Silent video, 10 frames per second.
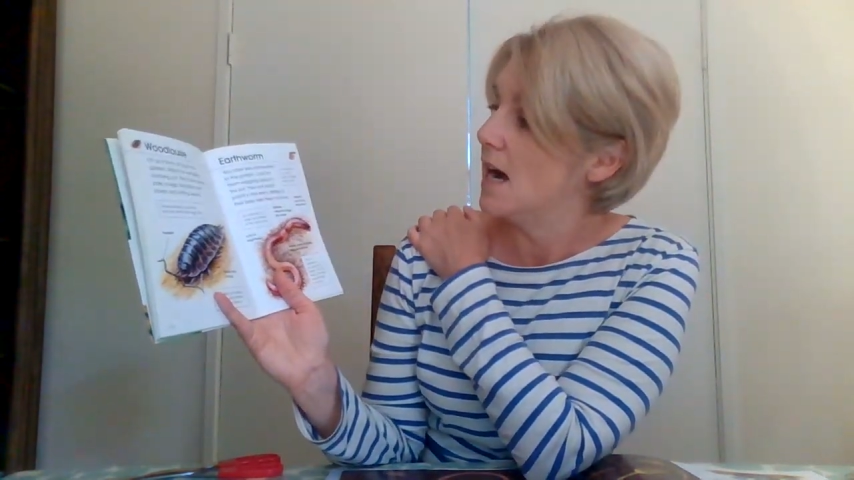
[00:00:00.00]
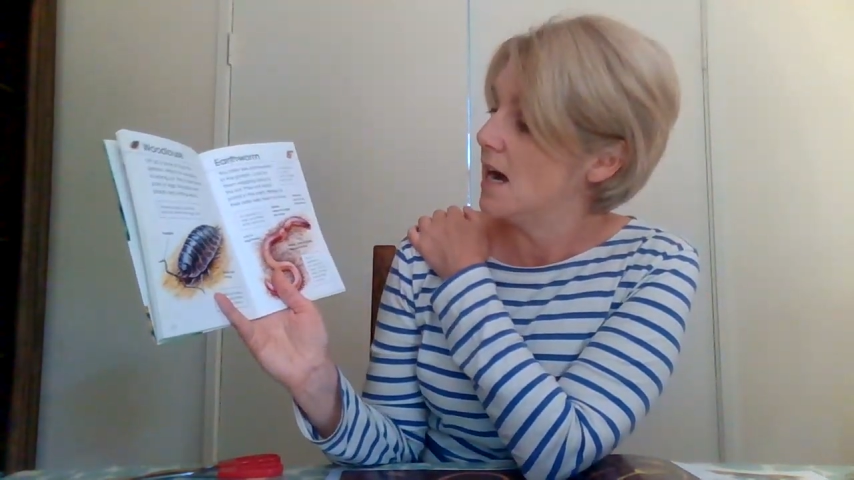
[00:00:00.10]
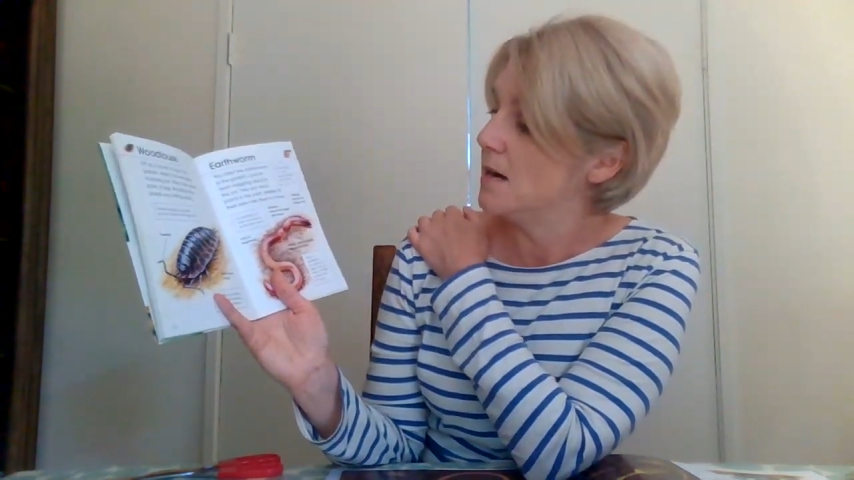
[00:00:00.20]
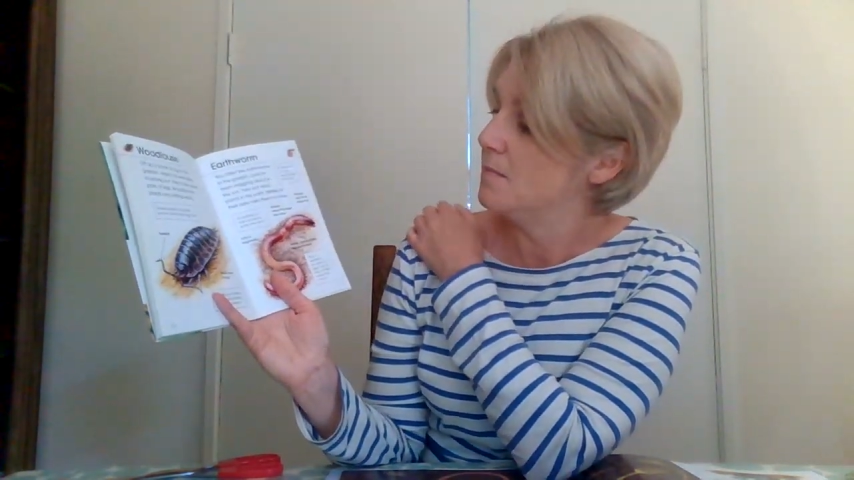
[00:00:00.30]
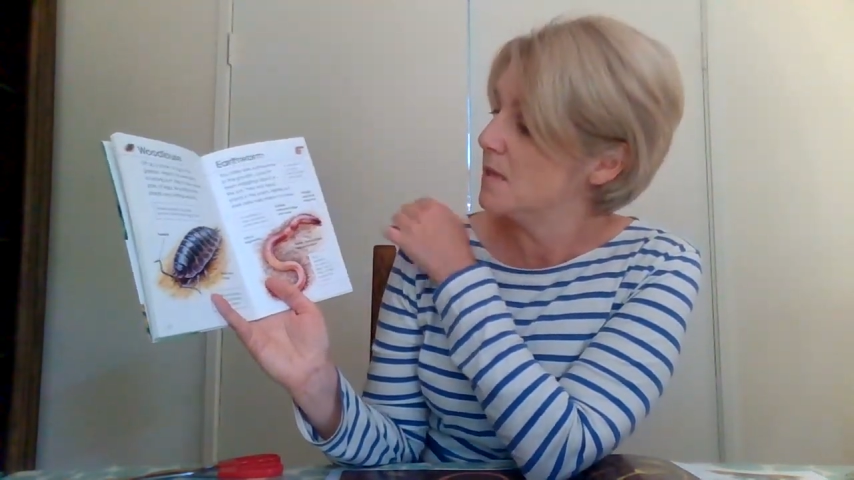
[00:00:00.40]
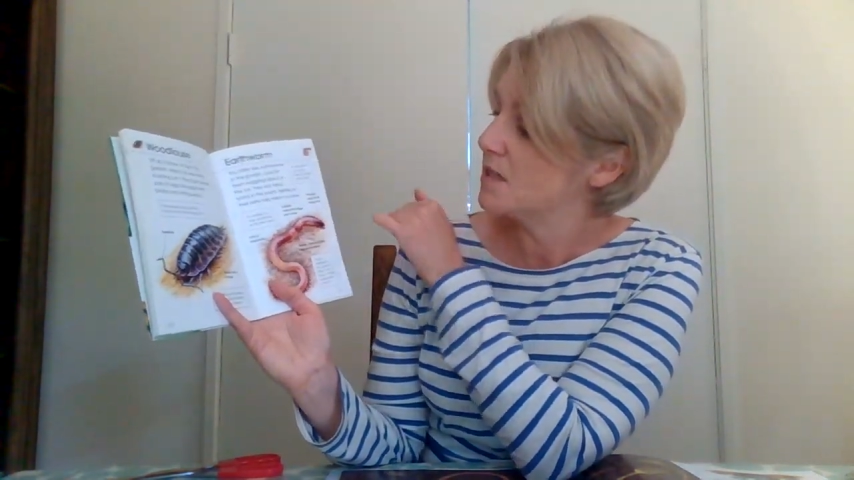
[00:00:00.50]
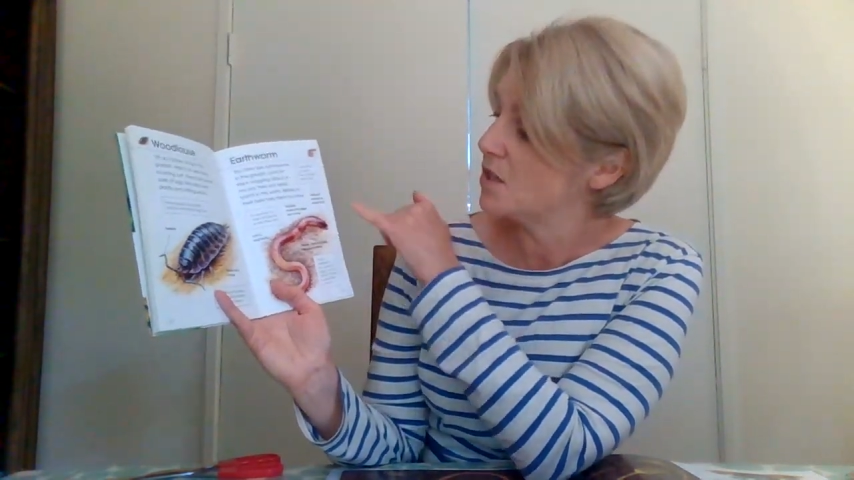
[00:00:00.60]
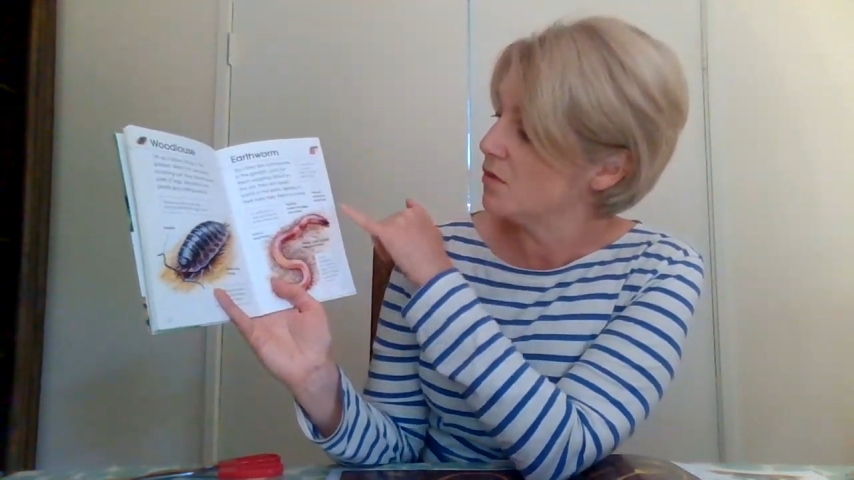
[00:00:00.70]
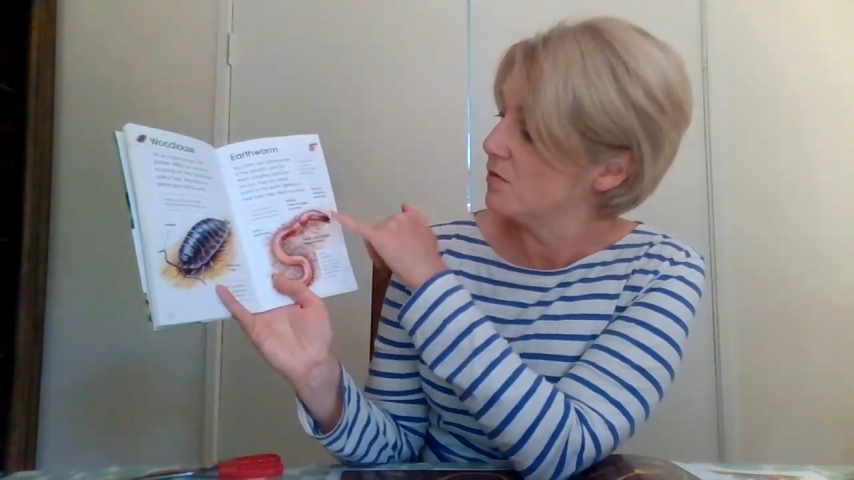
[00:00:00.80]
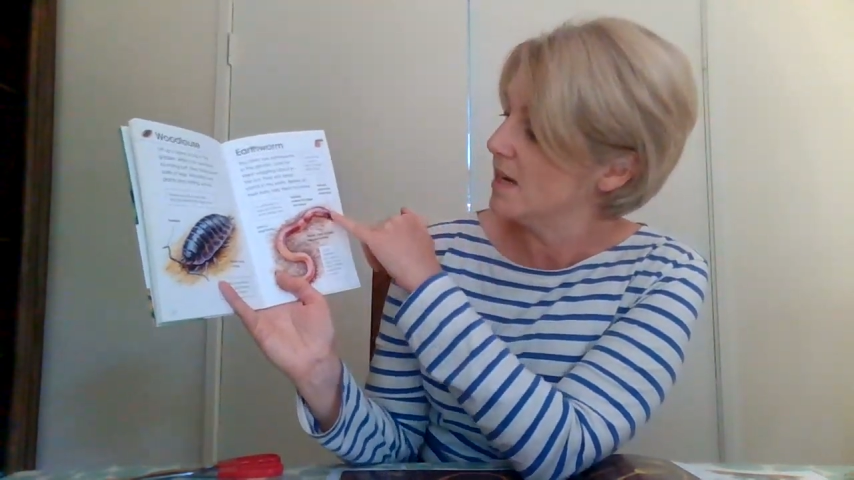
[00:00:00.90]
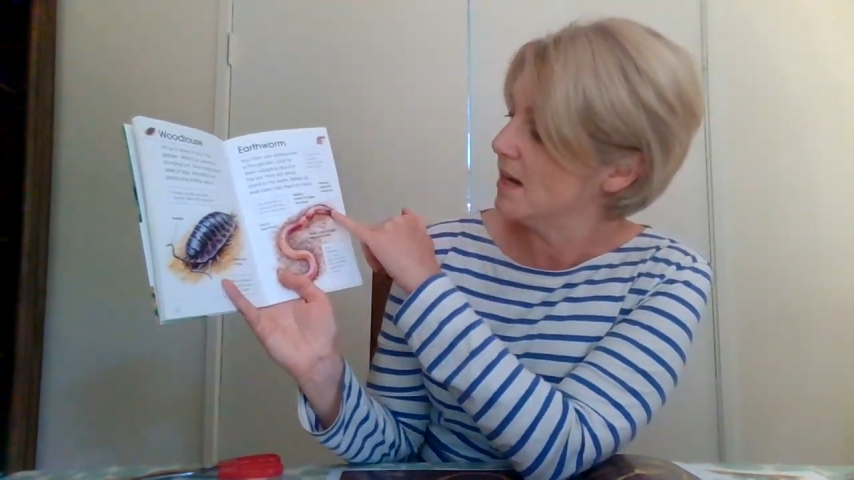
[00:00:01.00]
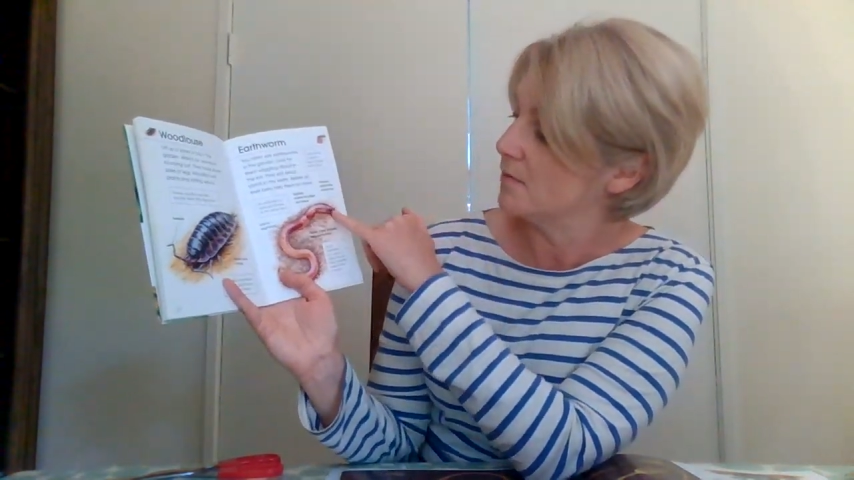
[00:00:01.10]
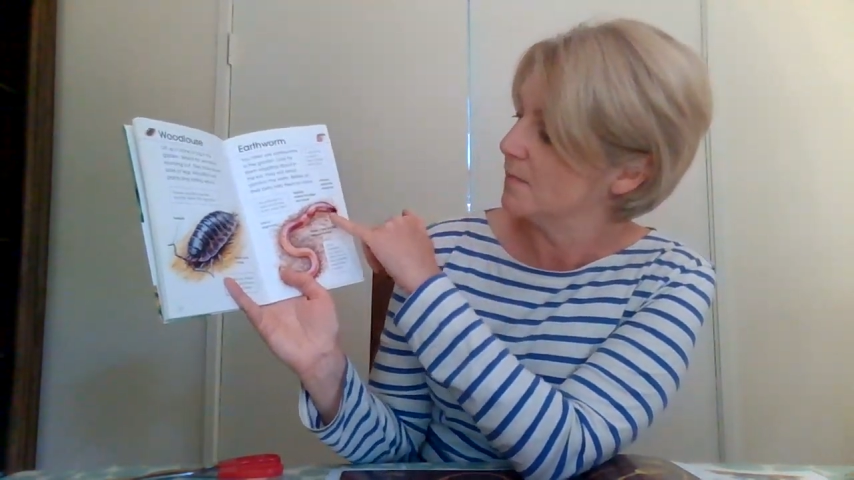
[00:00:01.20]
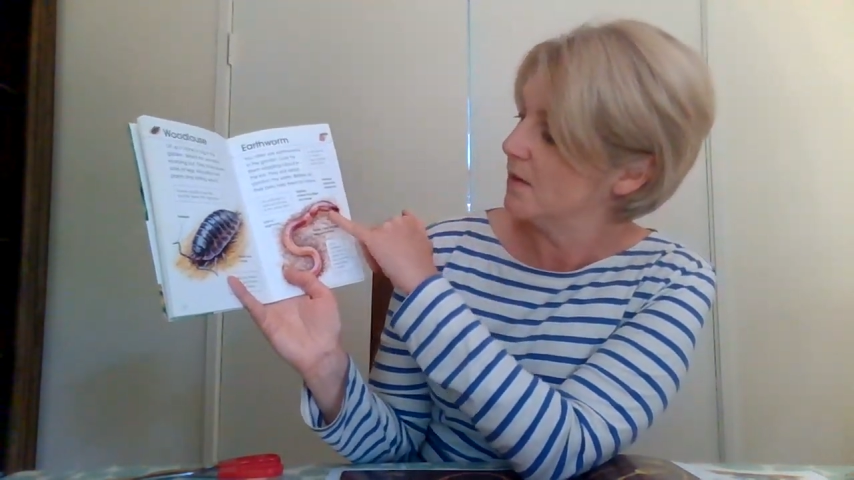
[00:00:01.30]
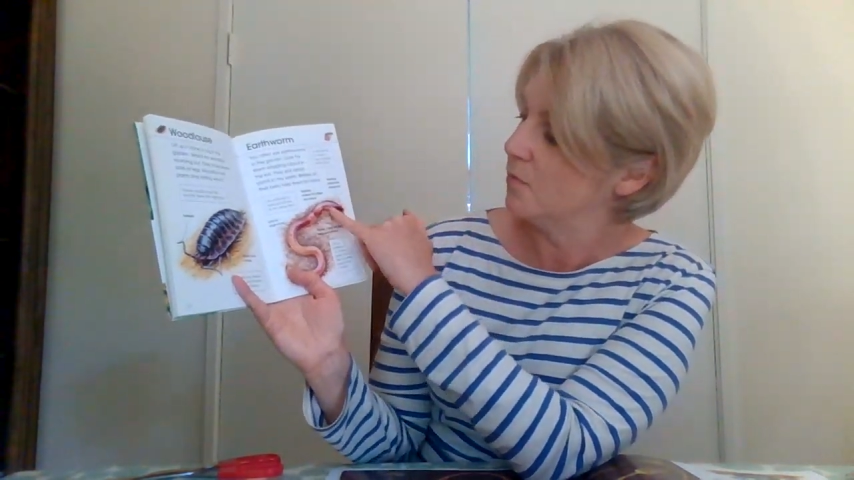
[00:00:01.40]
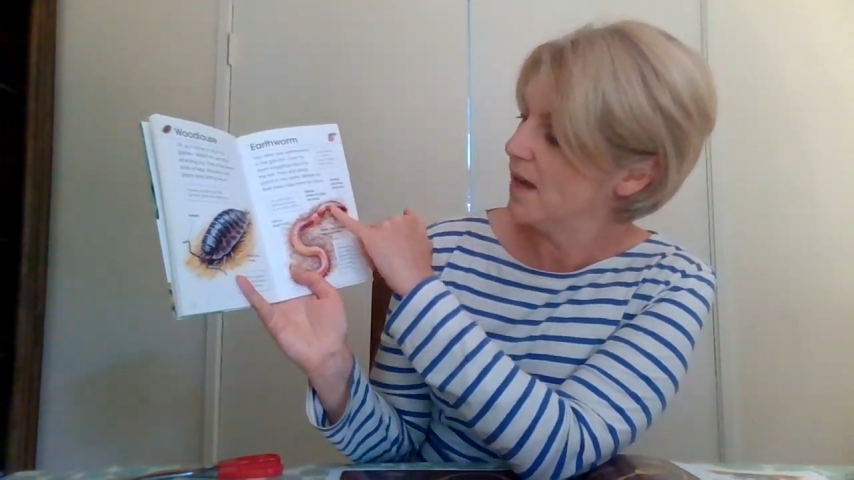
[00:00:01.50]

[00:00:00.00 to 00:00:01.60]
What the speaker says: So now, if